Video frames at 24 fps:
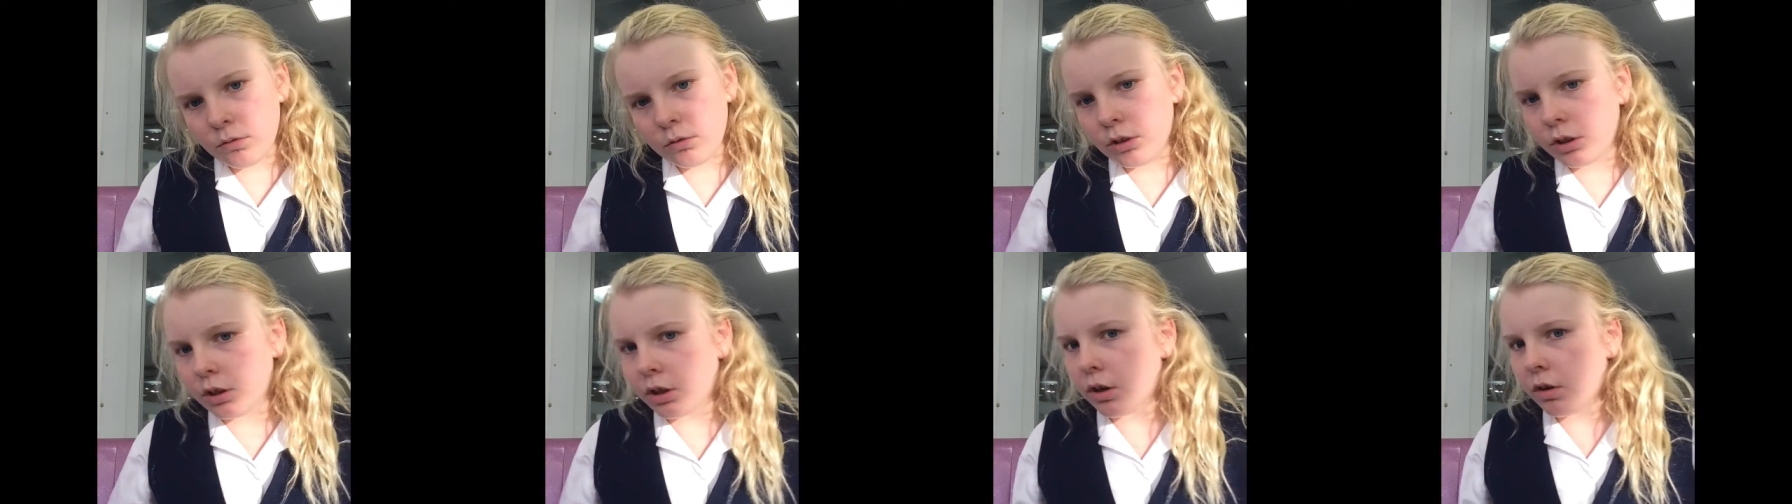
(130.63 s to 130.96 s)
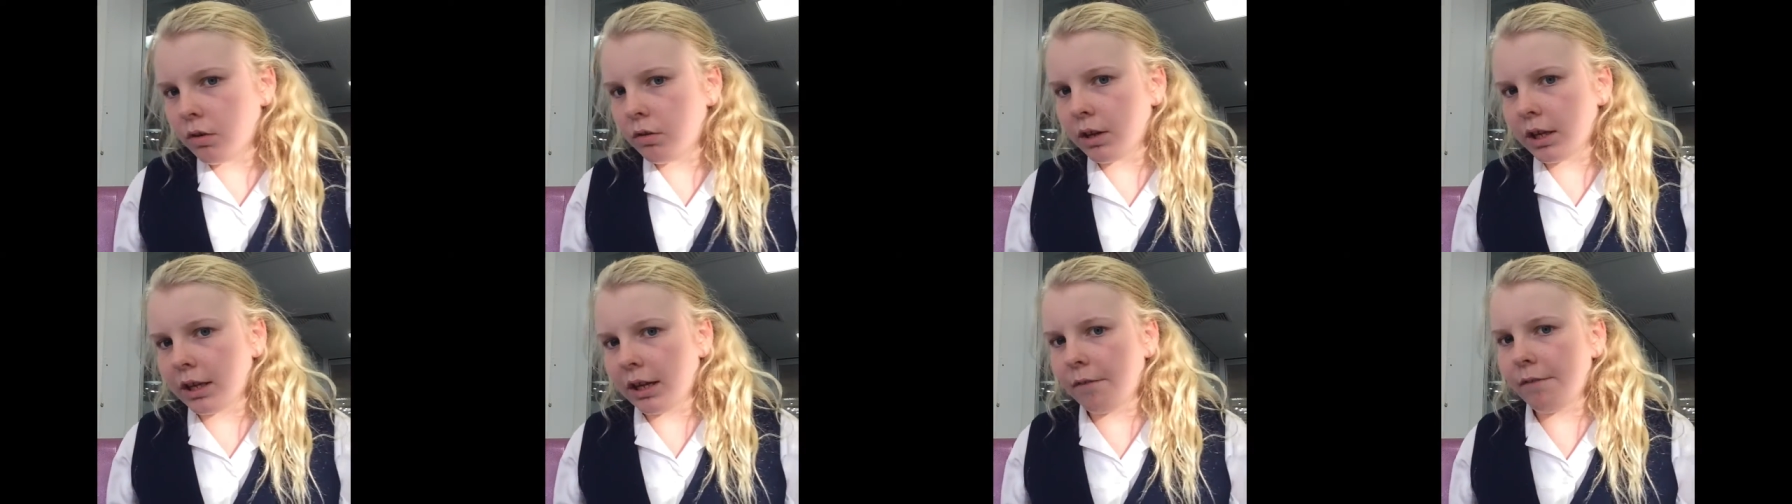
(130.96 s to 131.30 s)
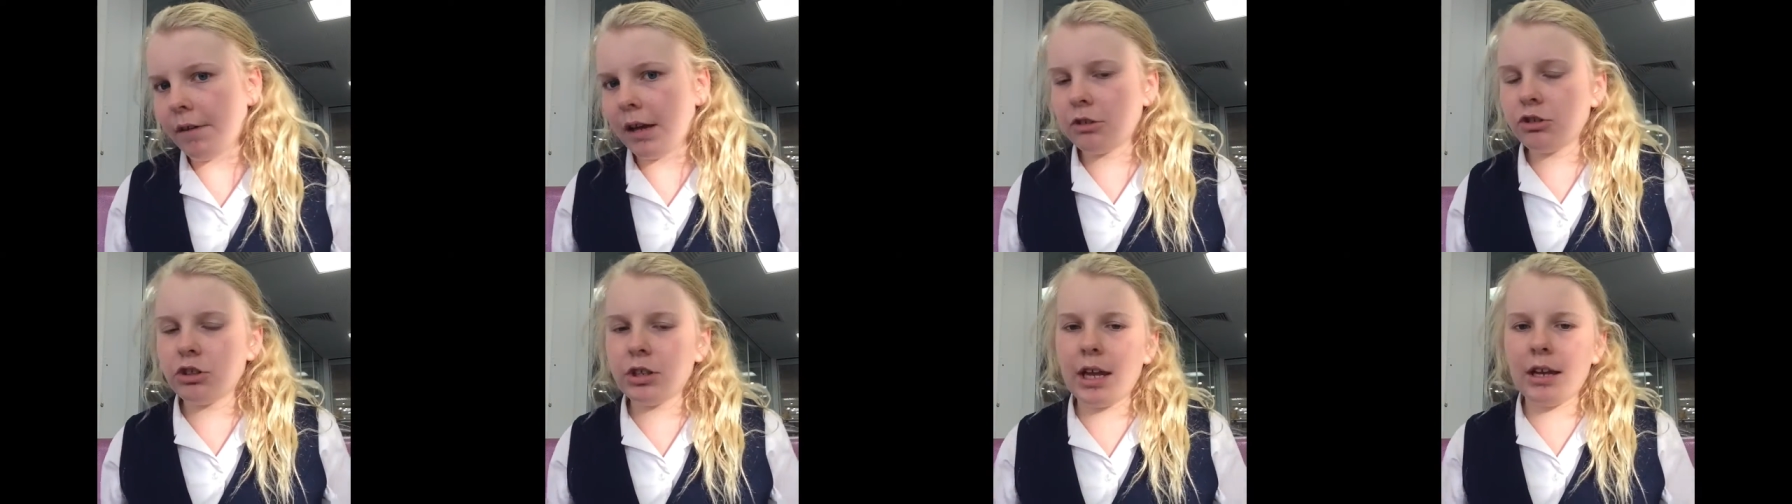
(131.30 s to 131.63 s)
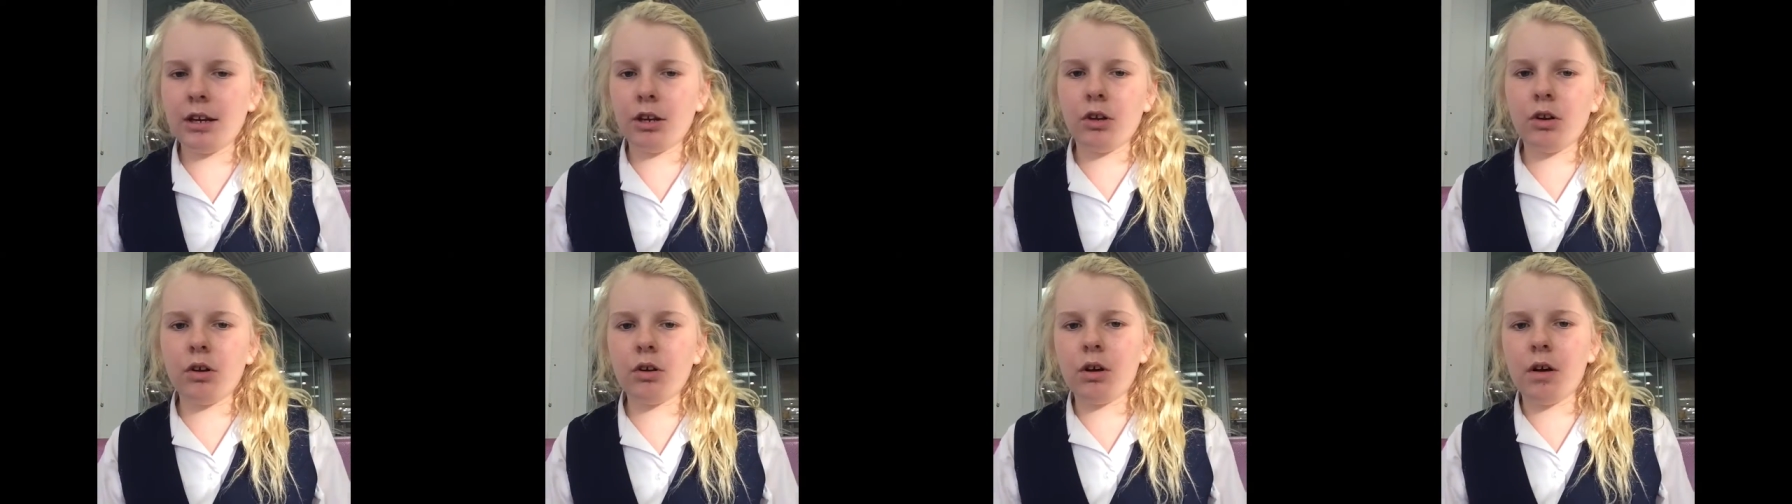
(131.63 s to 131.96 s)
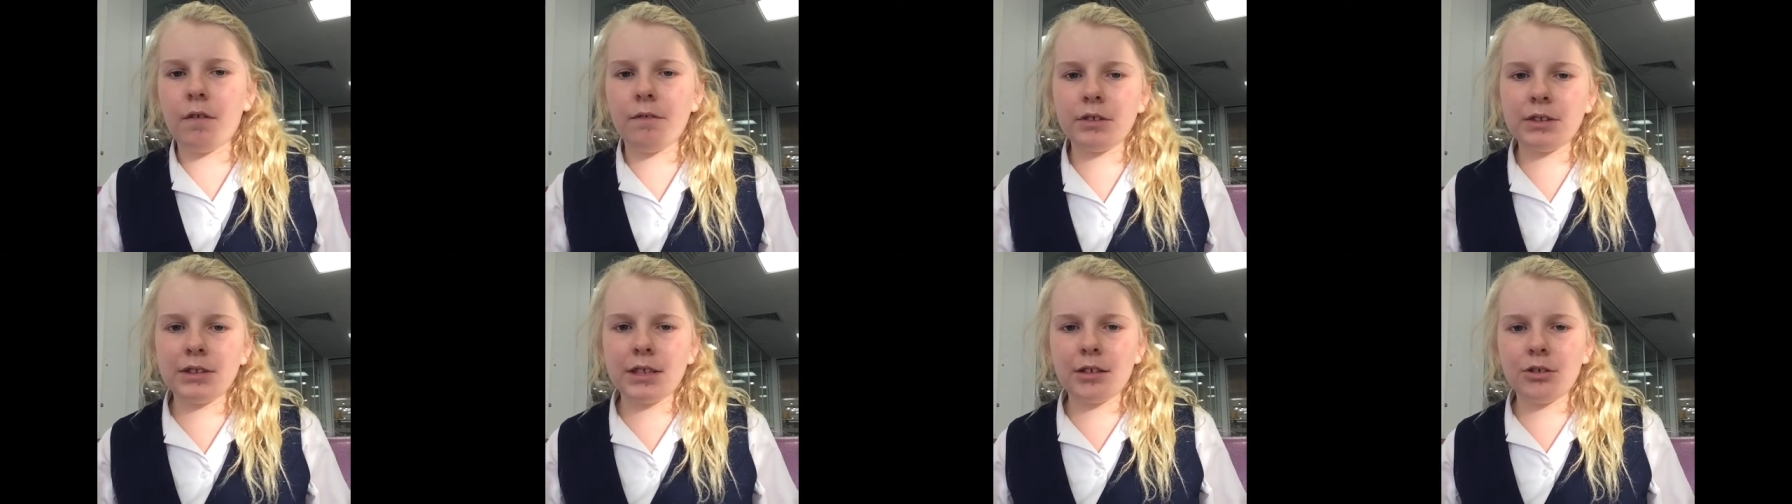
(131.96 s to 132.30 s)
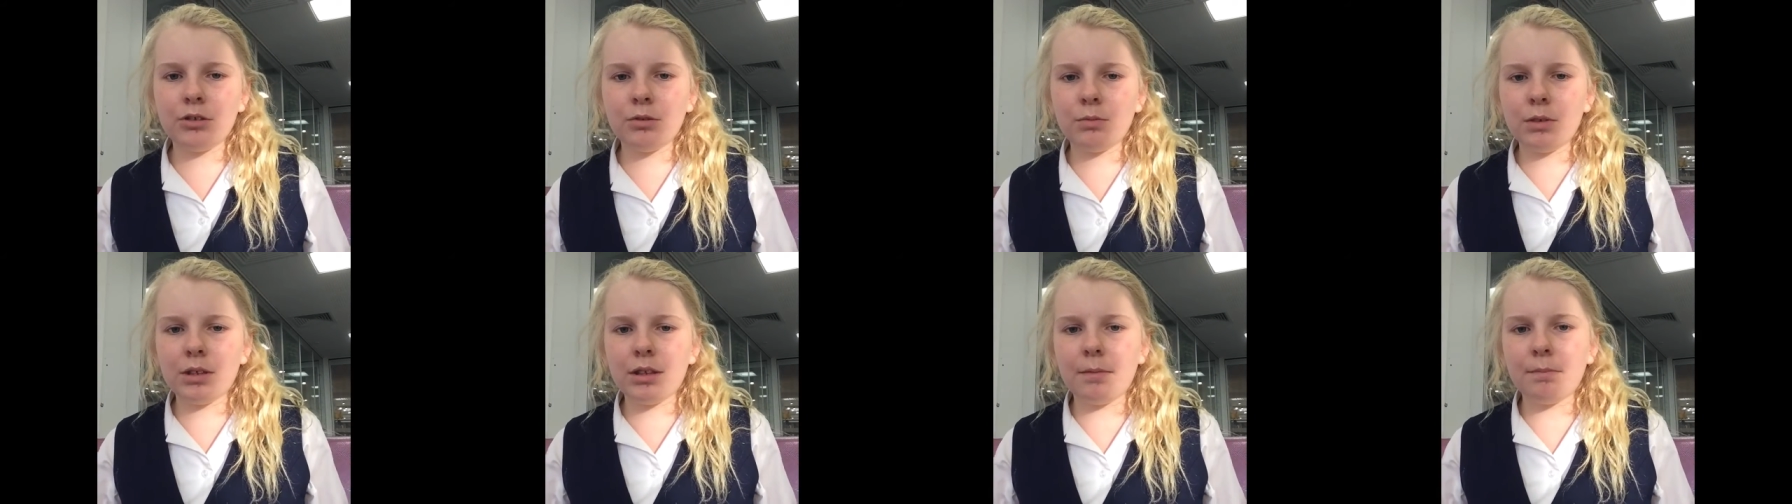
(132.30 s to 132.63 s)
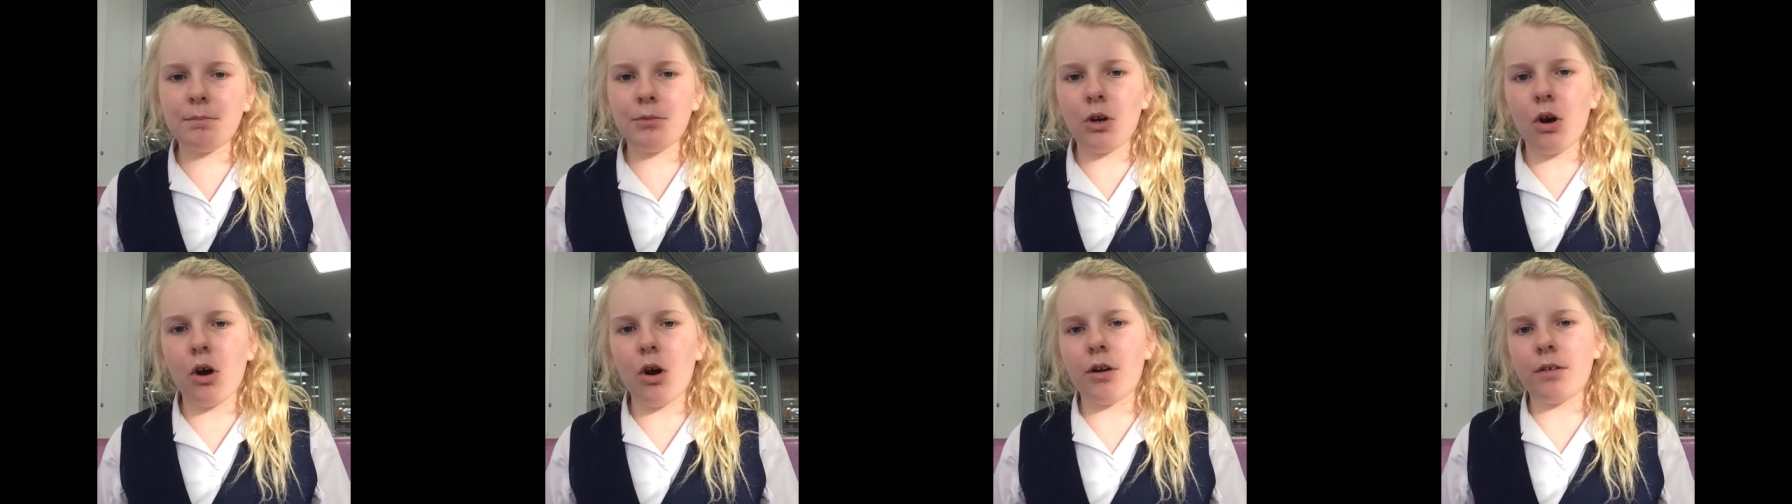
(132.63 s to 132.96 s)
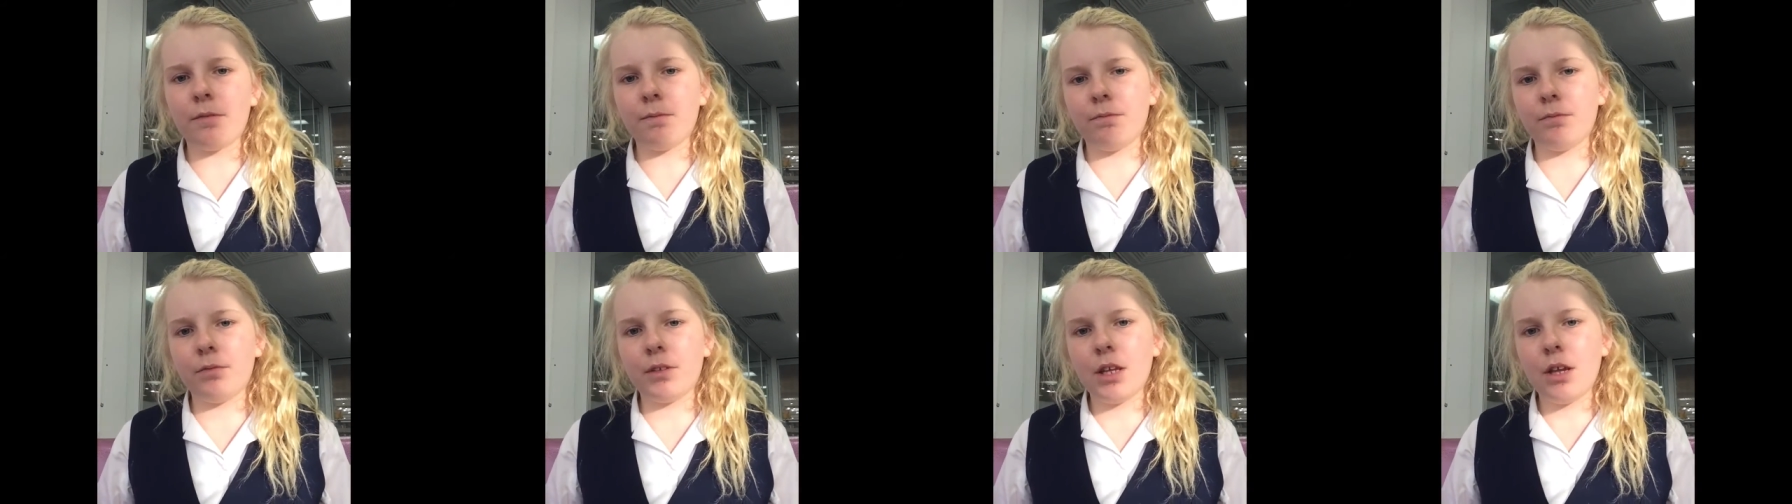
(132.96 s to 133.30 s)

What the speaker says: you know, like I've actually had a good conversation with them, not